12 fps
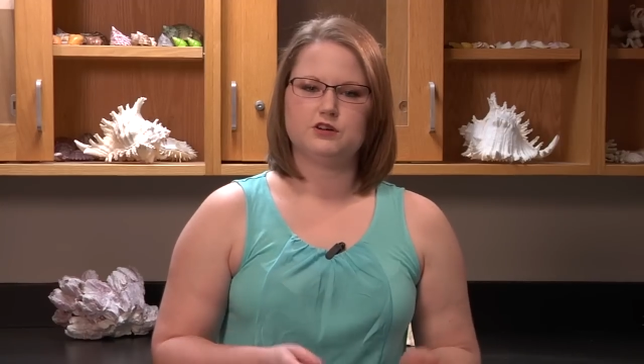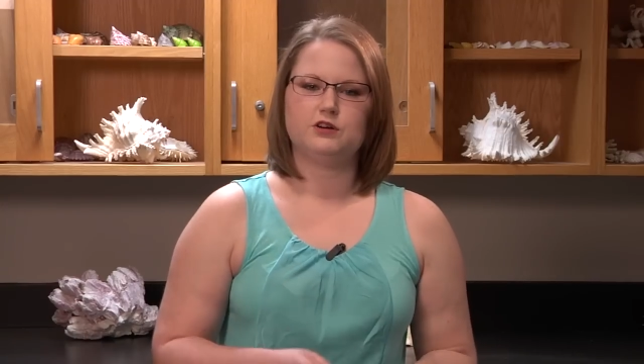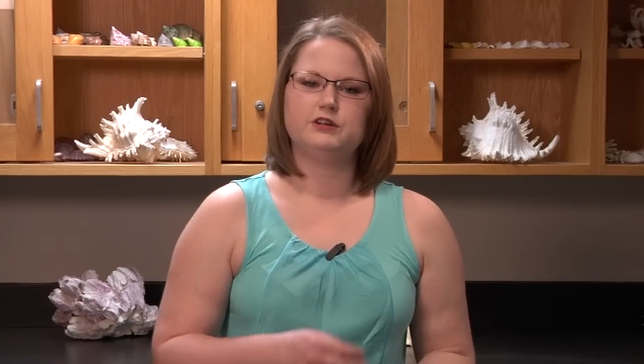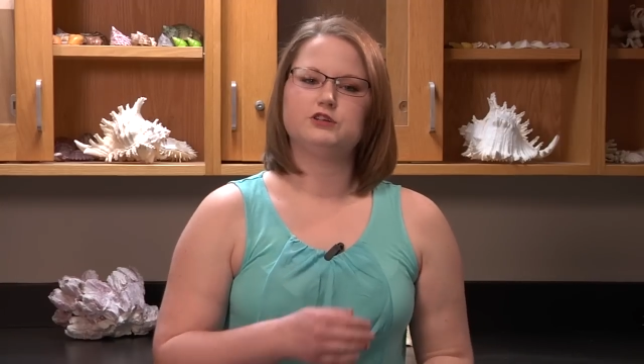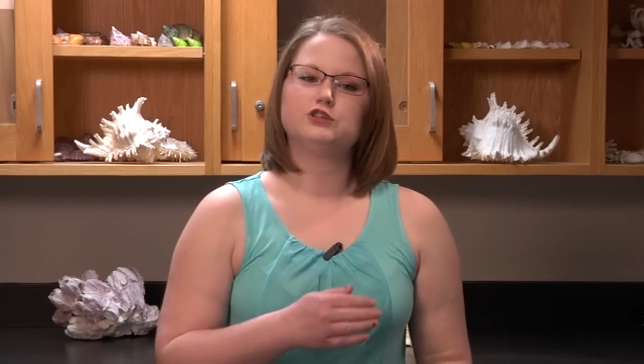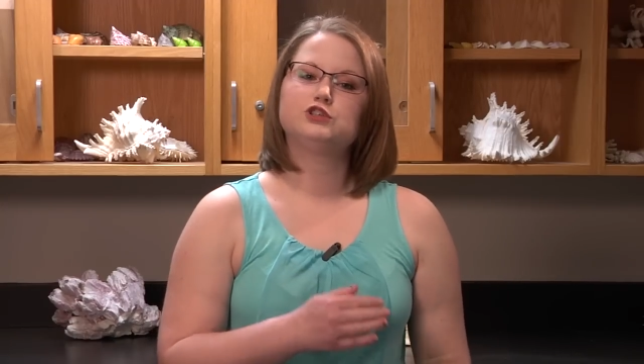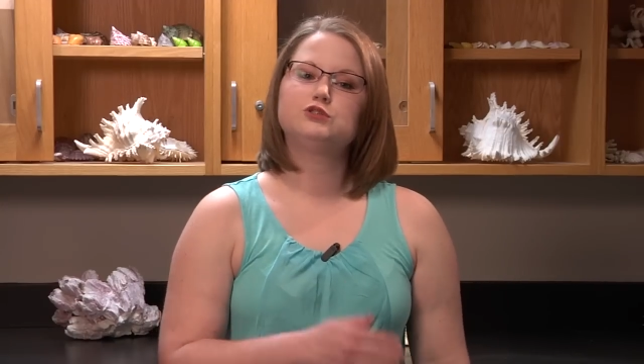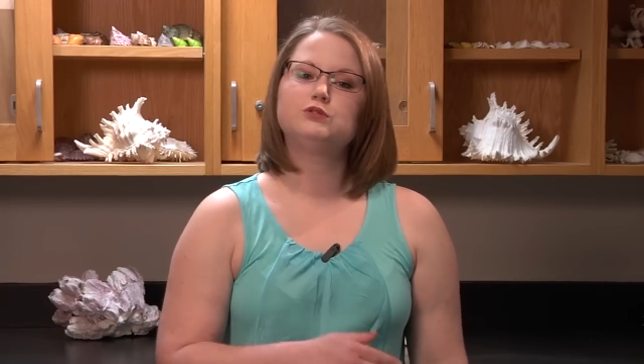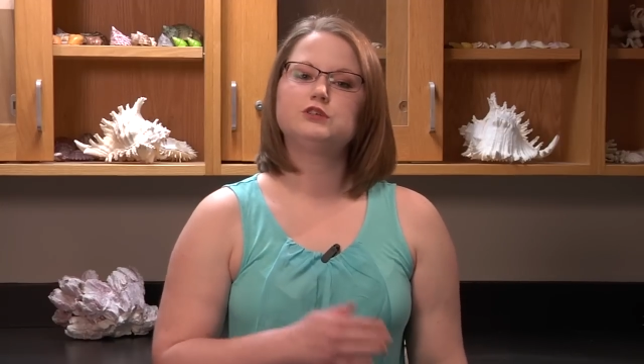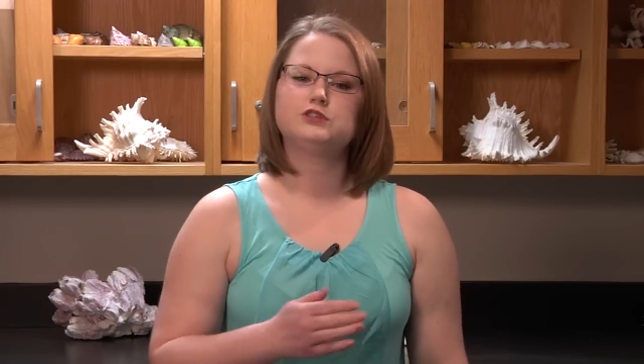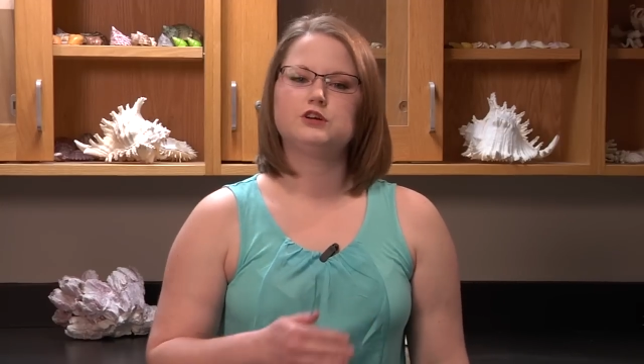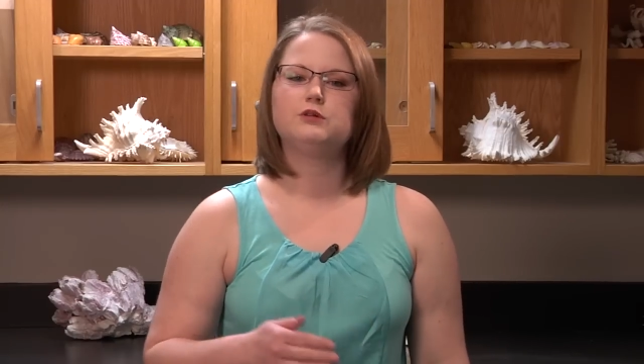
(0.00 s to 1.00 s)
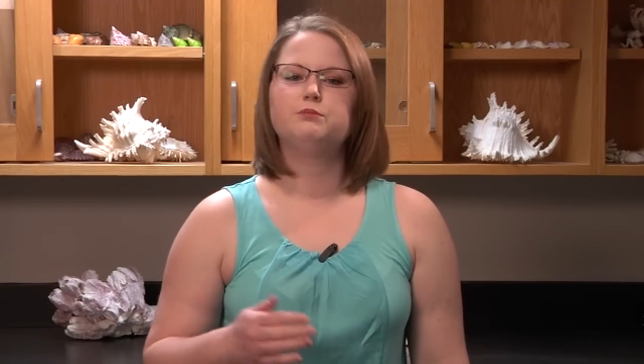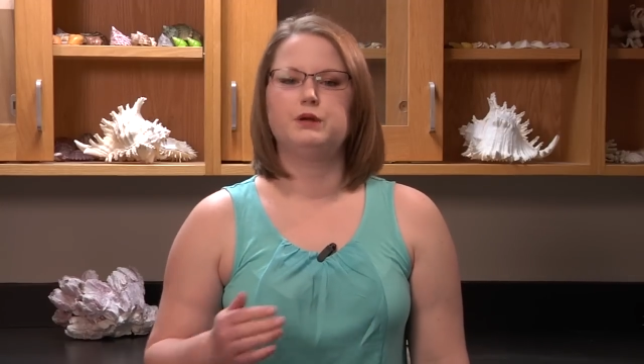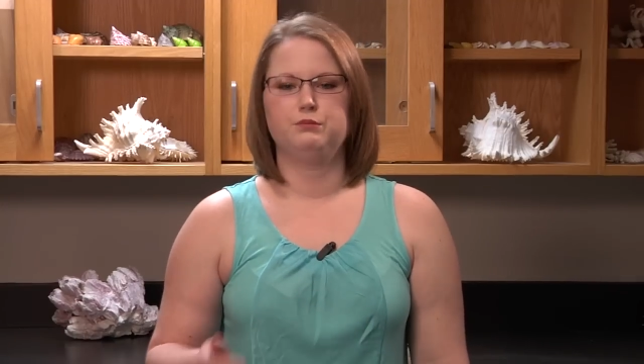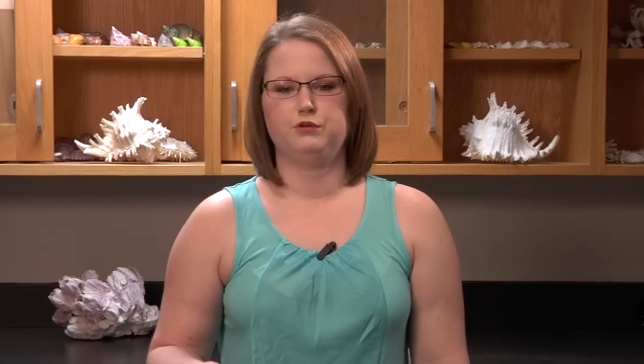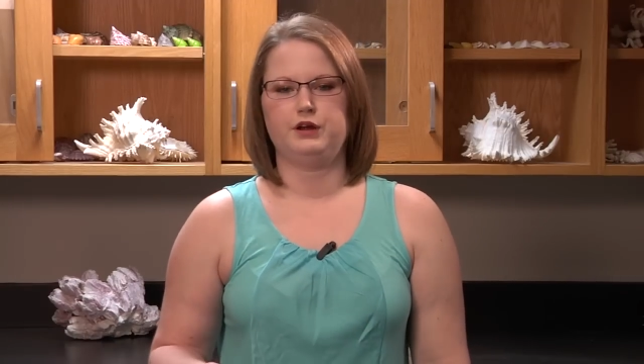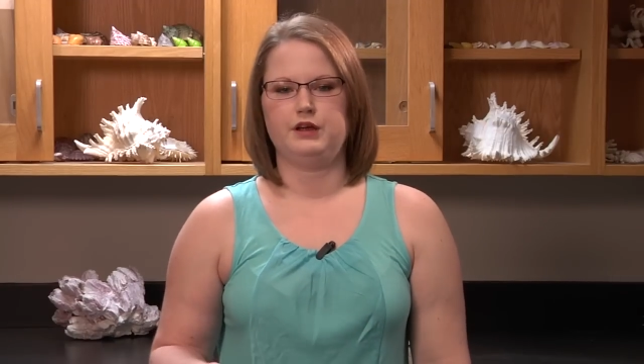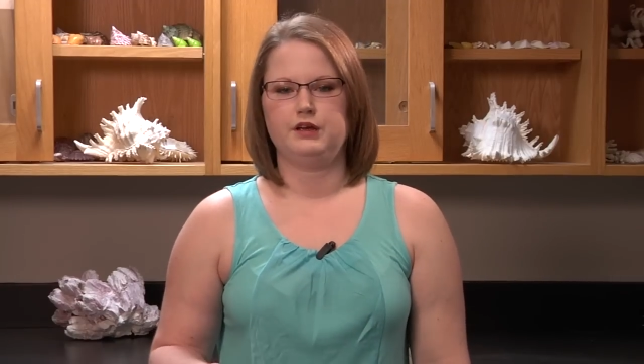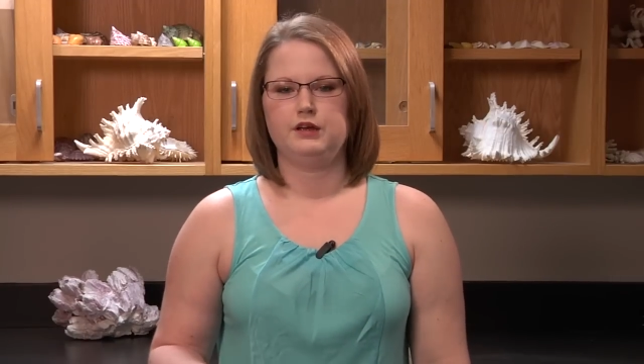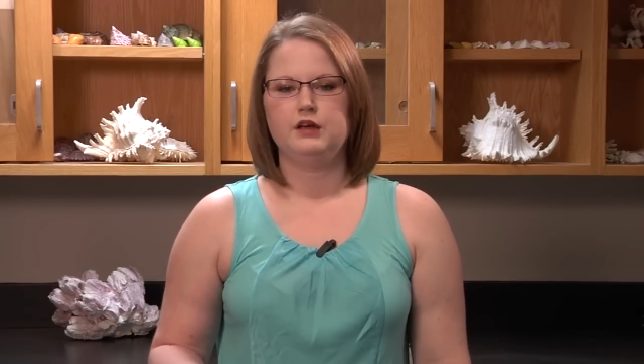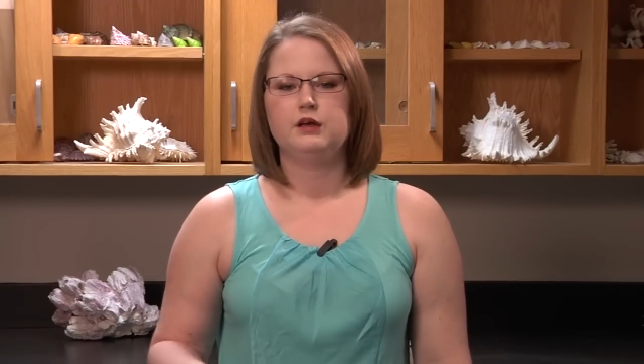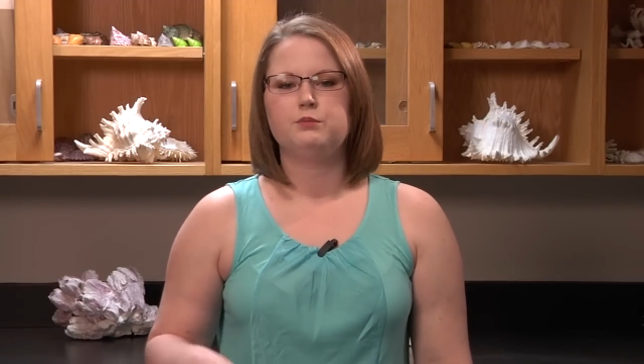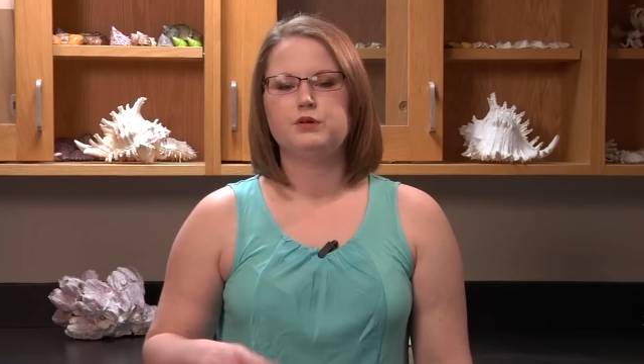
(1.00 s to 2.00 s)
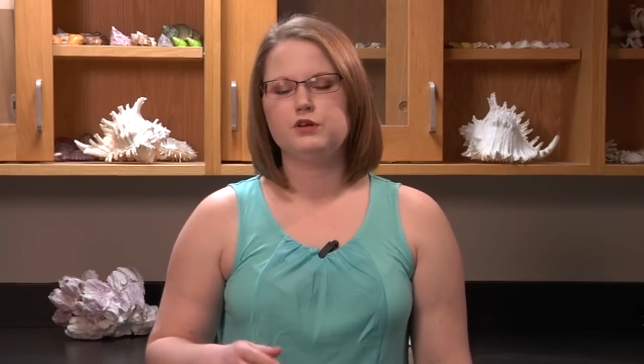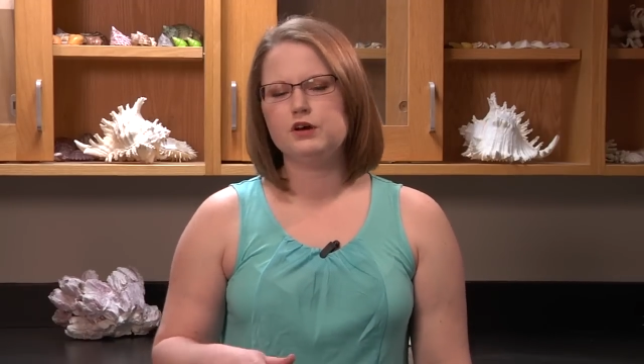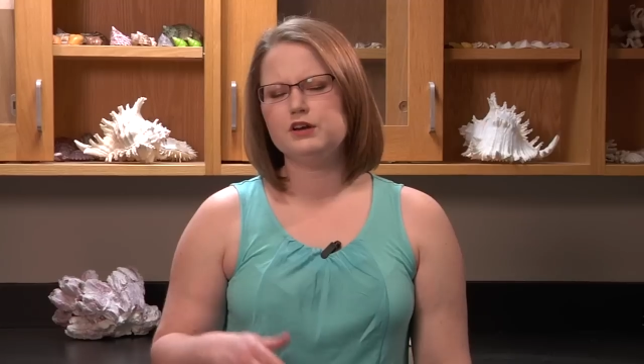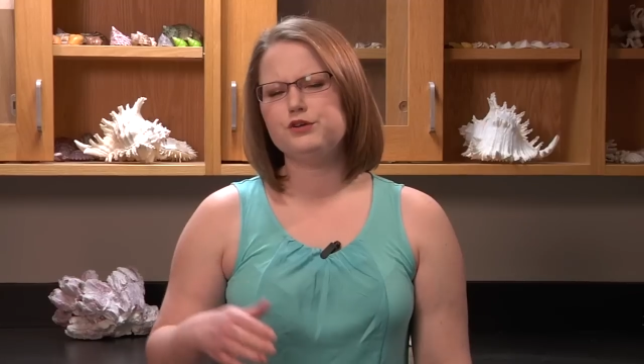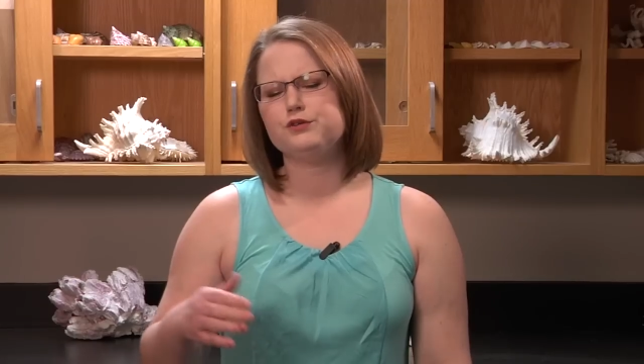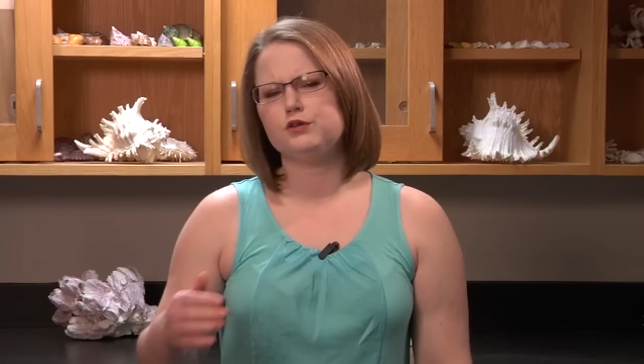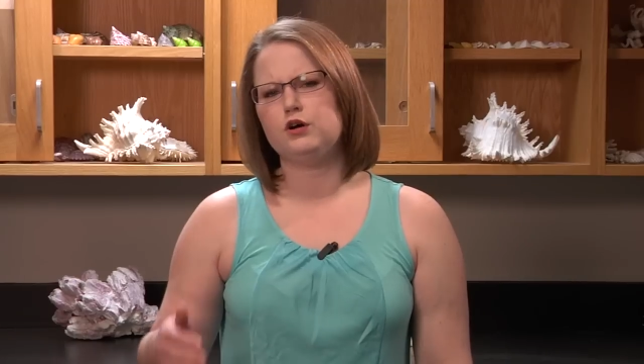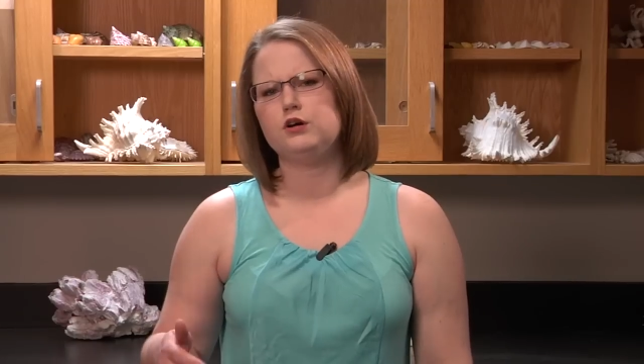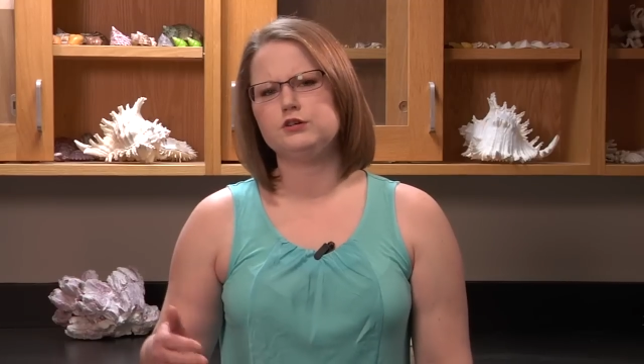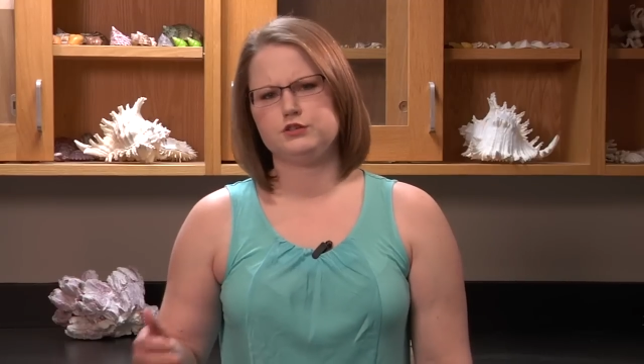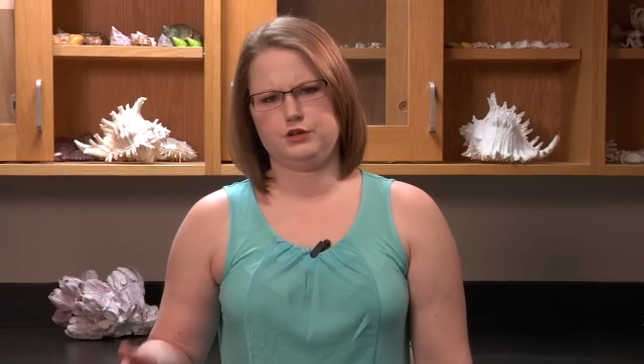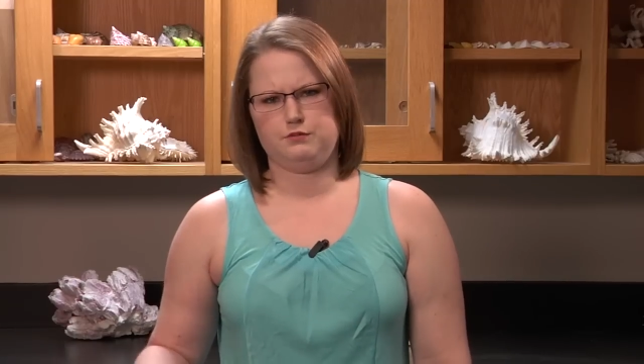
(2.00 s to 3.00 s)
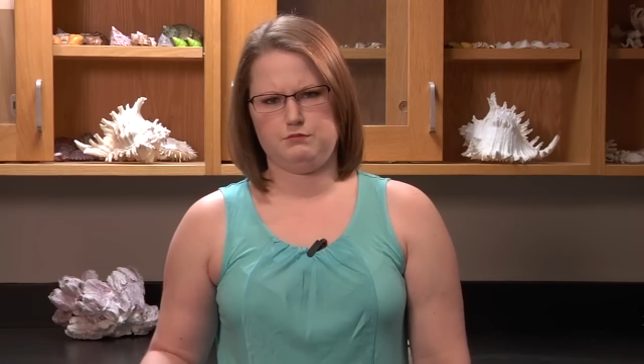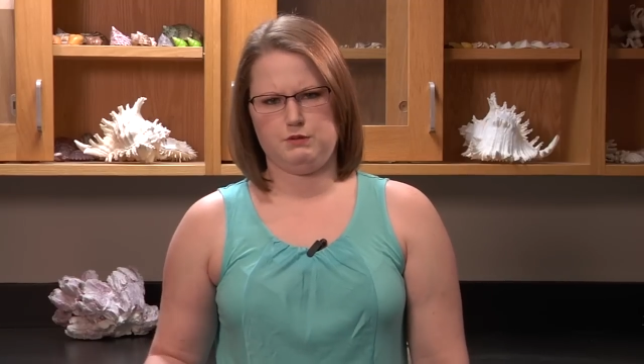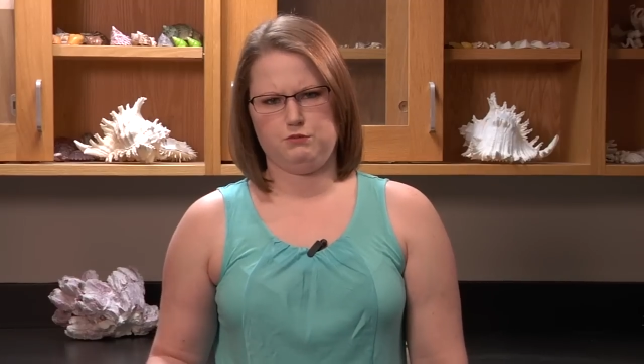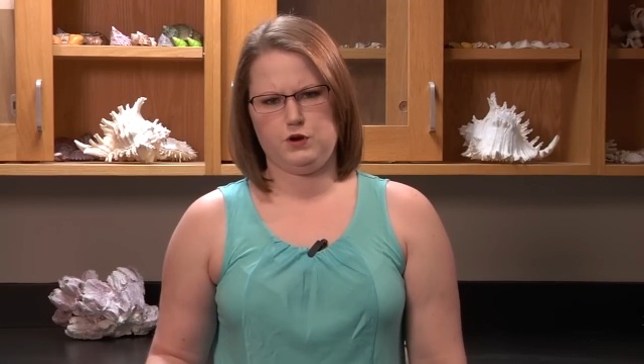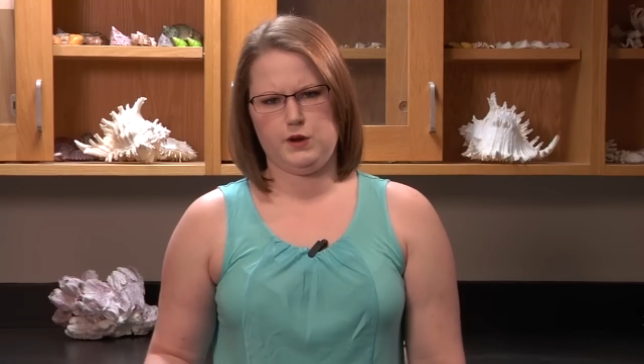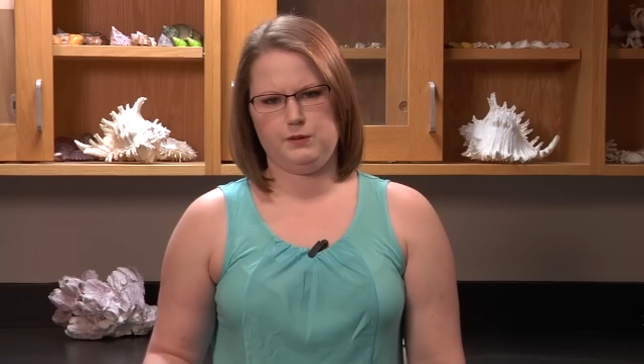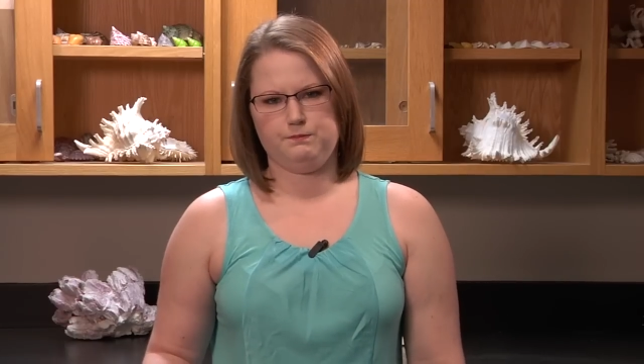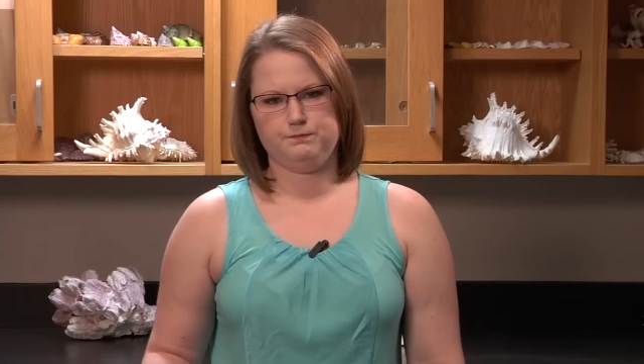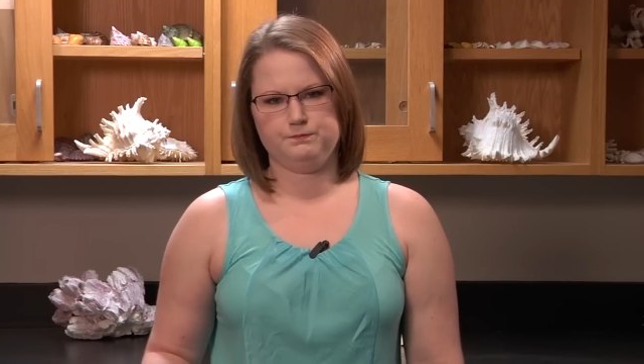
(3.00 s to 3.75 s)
are in your short-term memory, but not in your long-term memory.